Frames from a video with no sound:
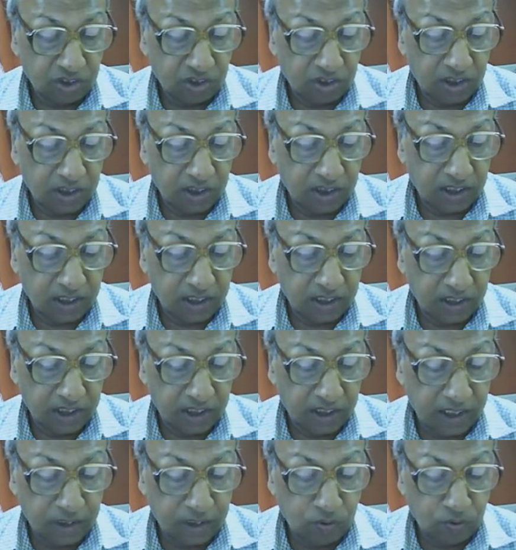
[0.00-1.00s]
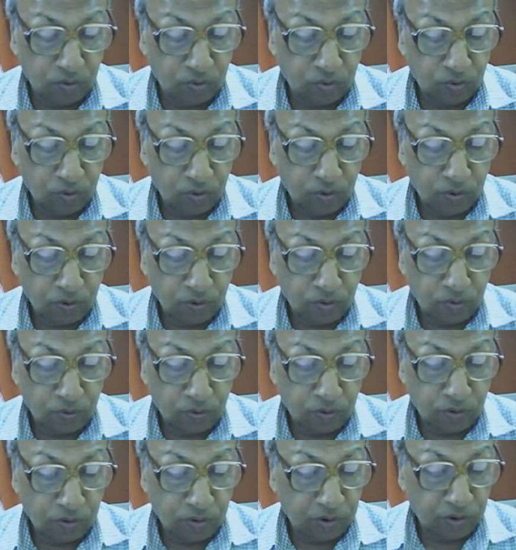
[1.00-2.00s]
Jawaharlal Nehru
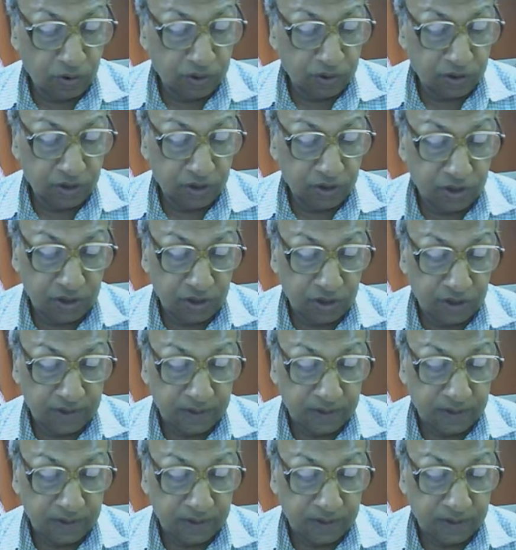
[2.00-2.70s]
could not